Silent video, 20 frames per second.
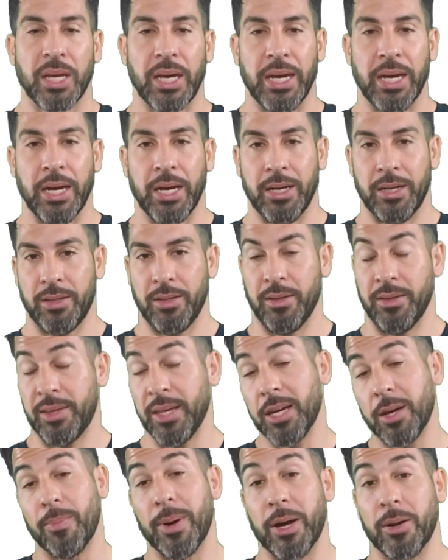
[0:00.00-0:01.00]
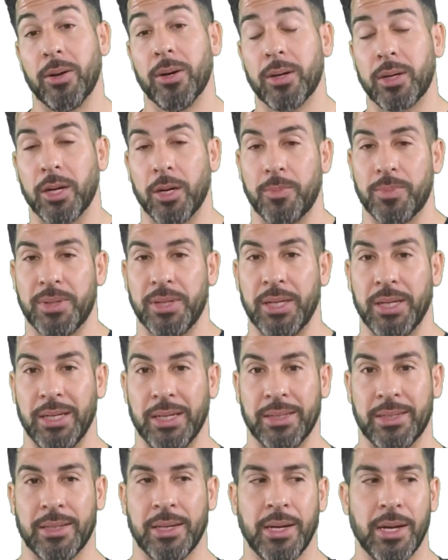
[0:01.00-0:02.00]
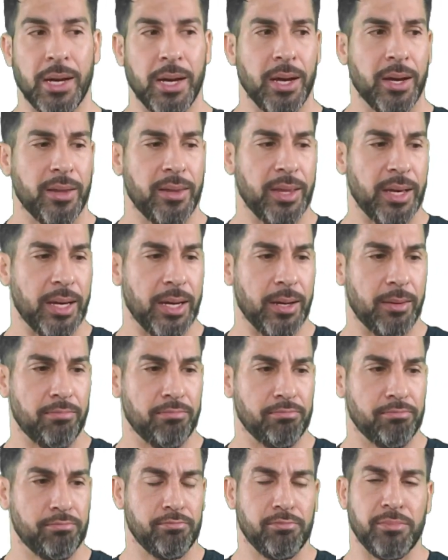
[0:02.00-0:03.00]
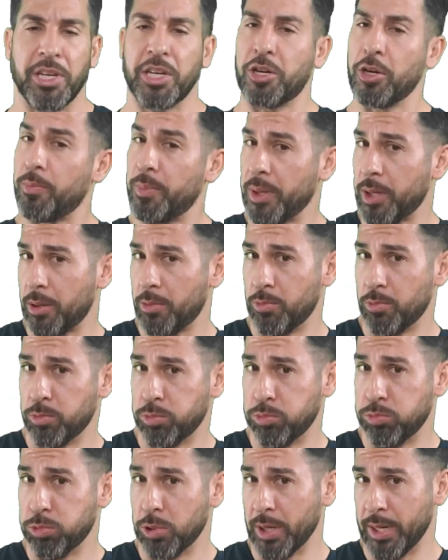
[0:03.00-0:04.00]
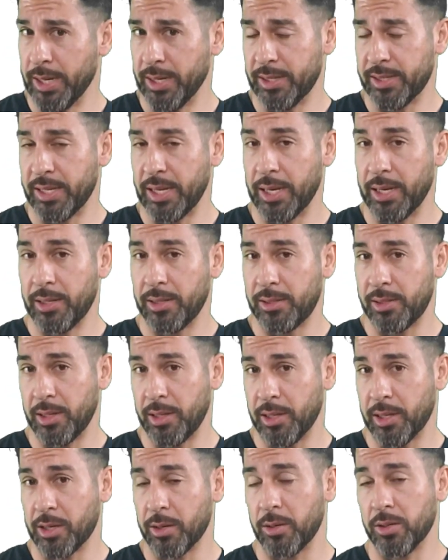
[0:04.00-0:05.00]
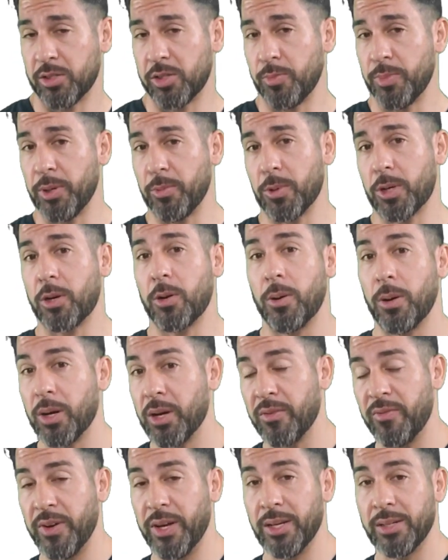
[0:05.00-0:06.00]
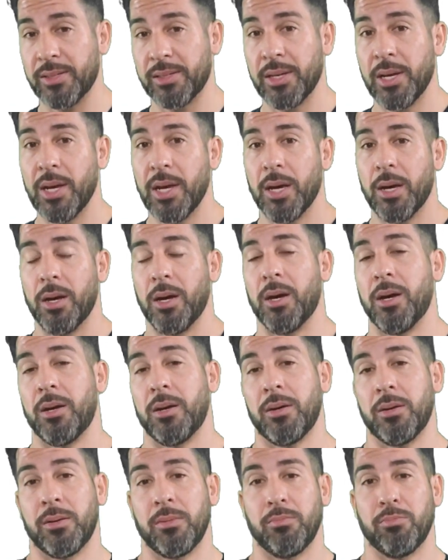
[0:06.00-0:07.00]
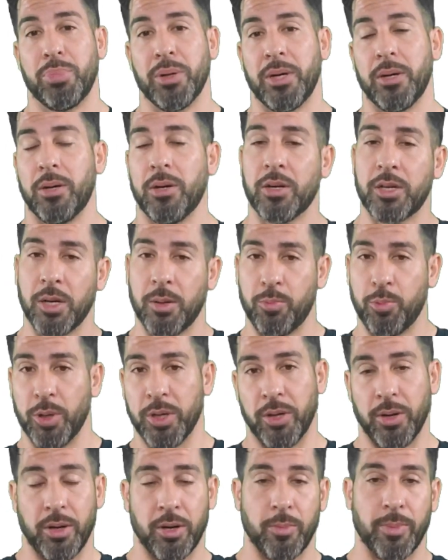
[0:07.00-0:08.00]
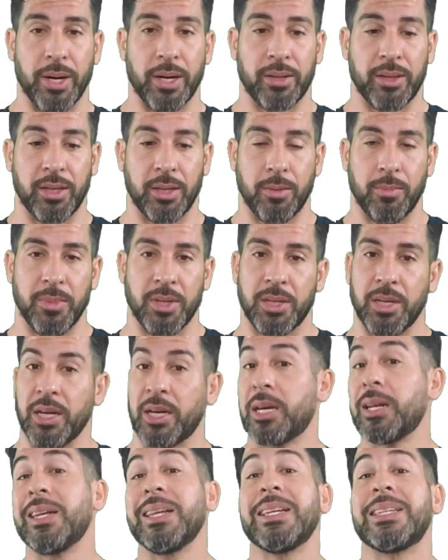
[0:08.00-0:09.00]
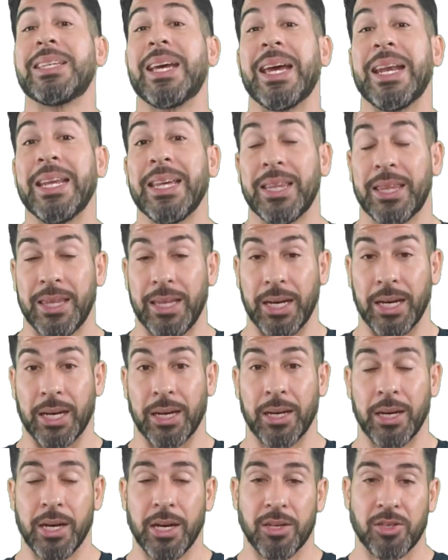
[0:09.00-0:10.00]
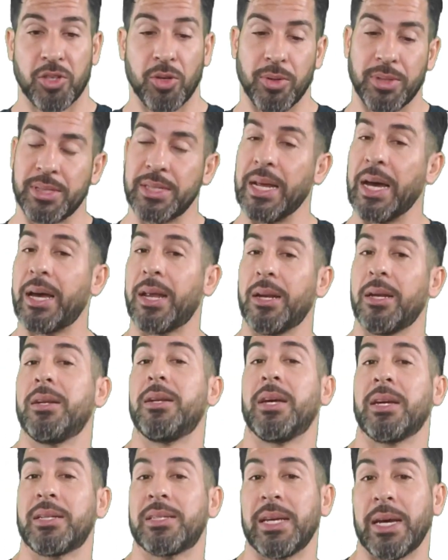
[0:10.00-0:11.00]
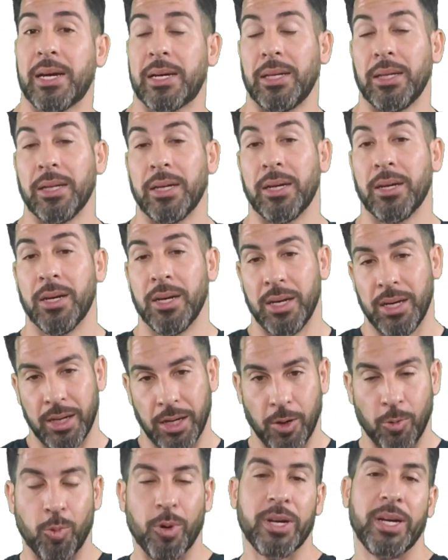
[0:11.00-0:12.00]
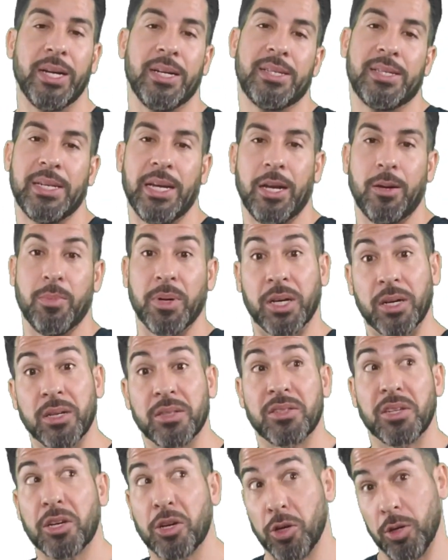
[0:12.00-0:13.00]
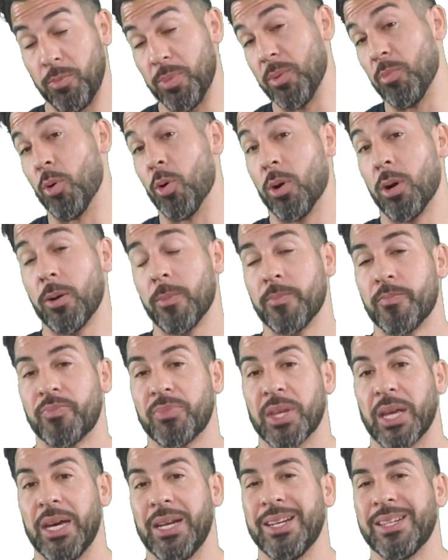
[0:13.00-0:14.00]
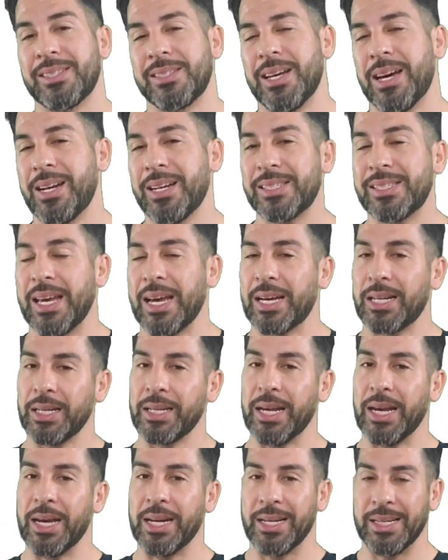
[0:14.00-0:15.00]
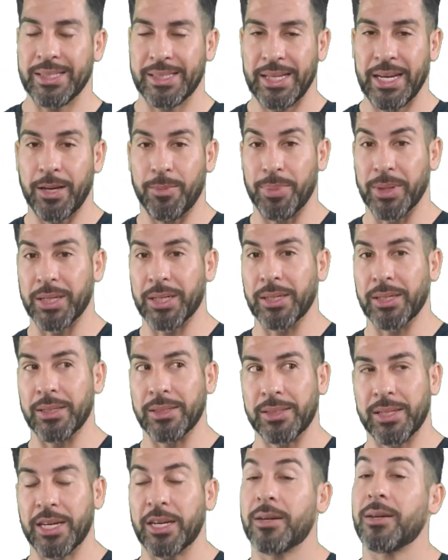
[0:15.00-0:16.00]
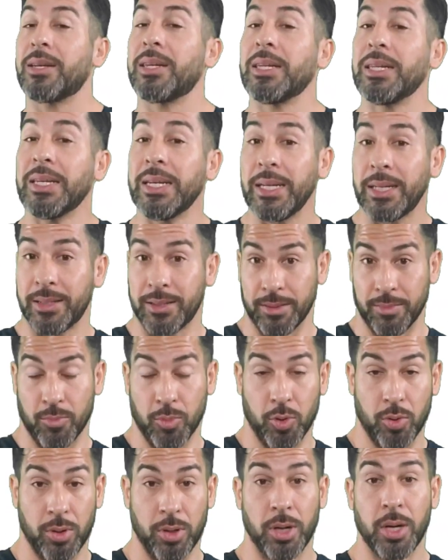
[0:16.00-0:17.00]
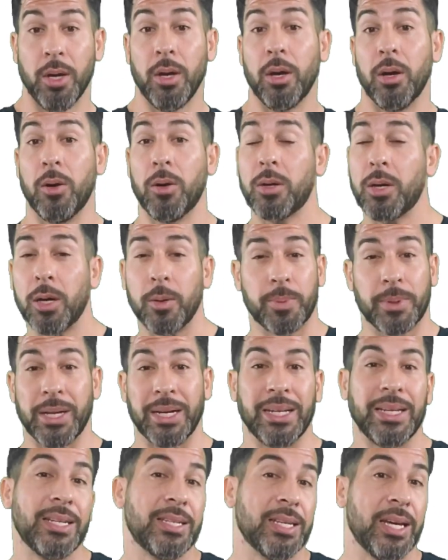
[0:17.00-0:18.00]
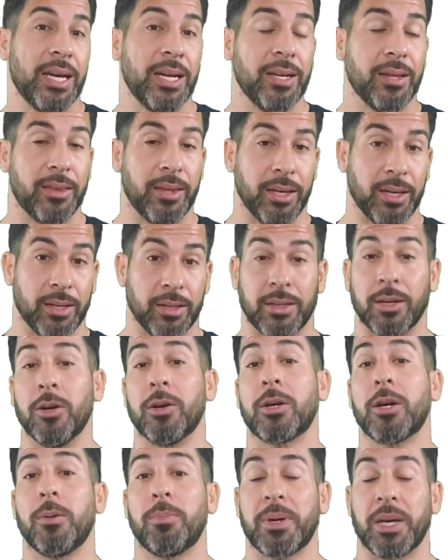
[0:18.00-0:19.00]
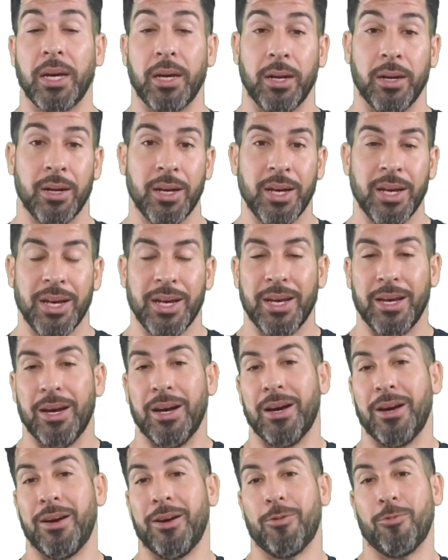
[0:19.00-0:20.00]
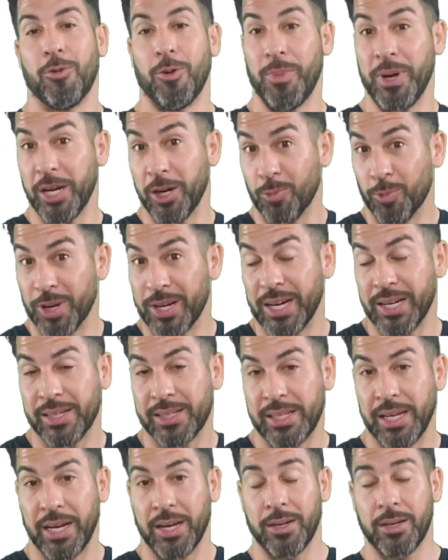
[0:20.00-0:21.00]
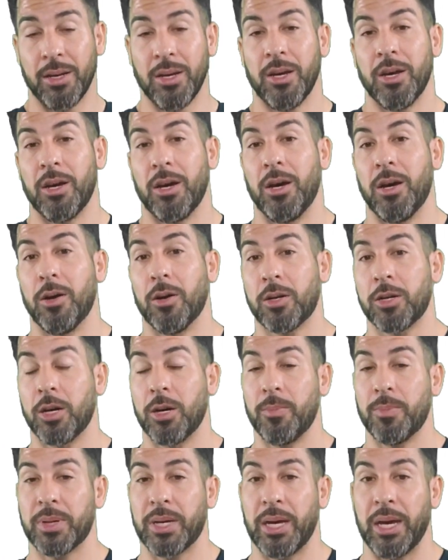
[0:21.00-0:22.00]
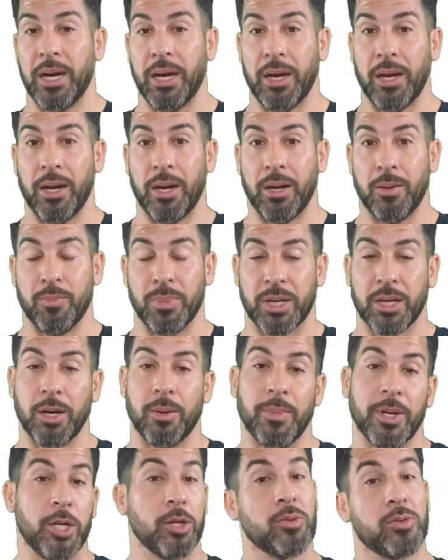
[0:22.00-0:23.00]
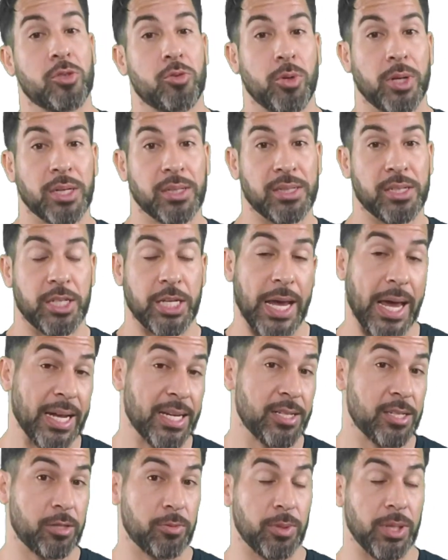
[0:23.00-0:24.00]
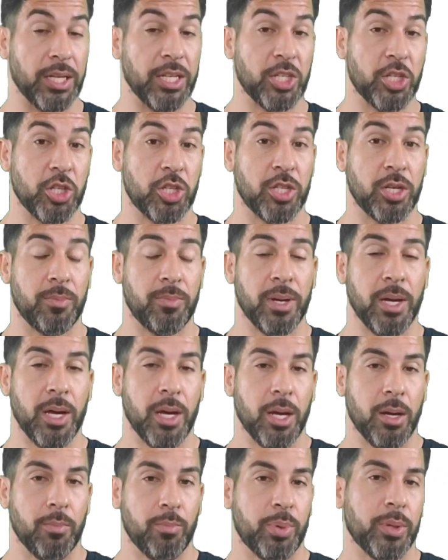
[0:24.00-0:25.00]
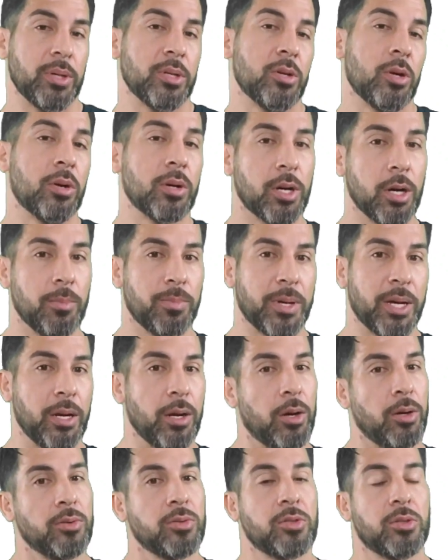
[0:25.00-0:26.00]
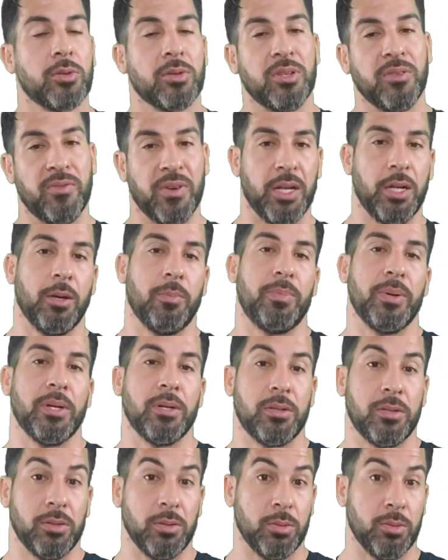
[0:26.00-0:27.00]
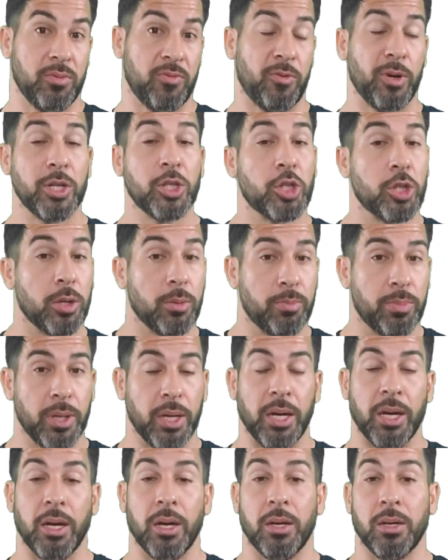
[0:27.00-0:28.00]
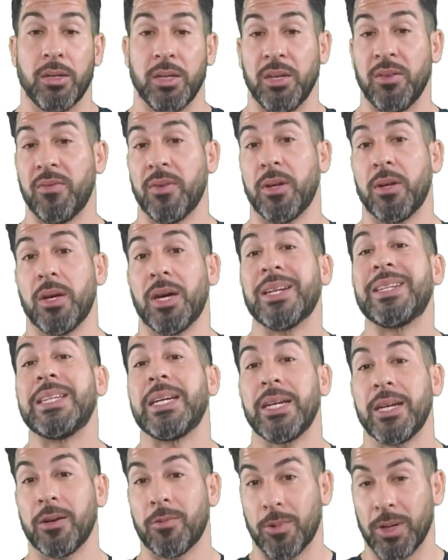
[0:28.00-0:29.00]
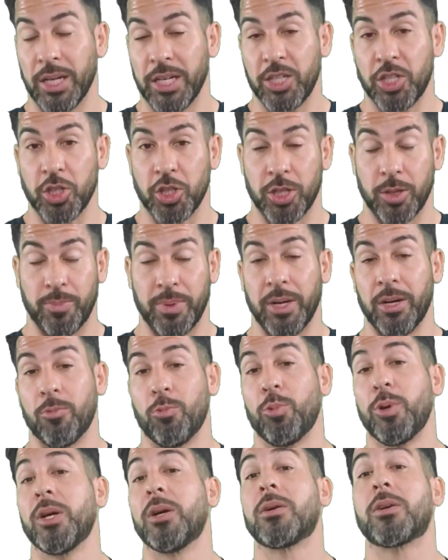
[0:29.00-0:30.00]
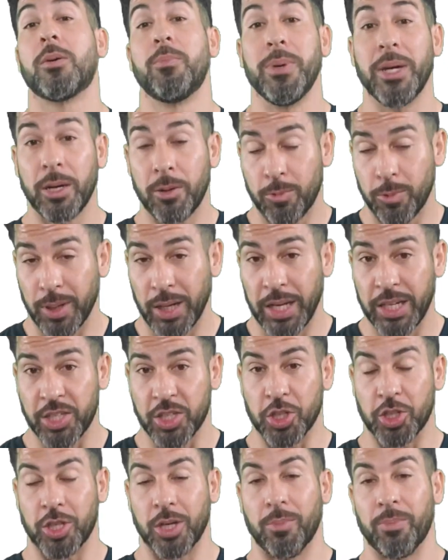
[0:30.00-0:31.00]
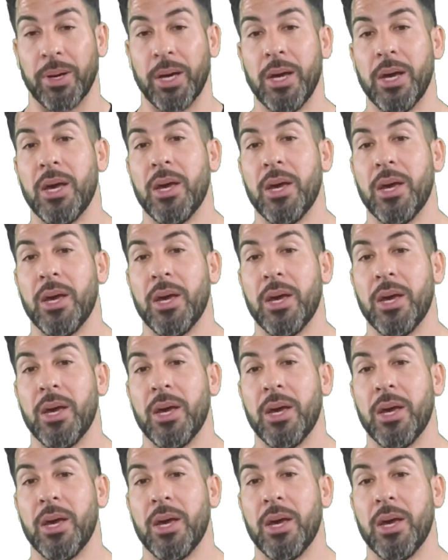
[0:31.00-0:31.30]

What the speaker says: And the thing about hookups is that they could be one-night stands and they could also be recurring events. But a hookup, when you hear about them, it could lead to anything. So it's not exactly a one-night stand because it could be more. And it's not exactly NSA because it could lead to more. A hookup can lead to anything. A hookup can remain a one-night stand. A hookup can become a no-strings-attached relationship. But a hookup can also develop into friendship and even a dating relationship and a real committed relationship.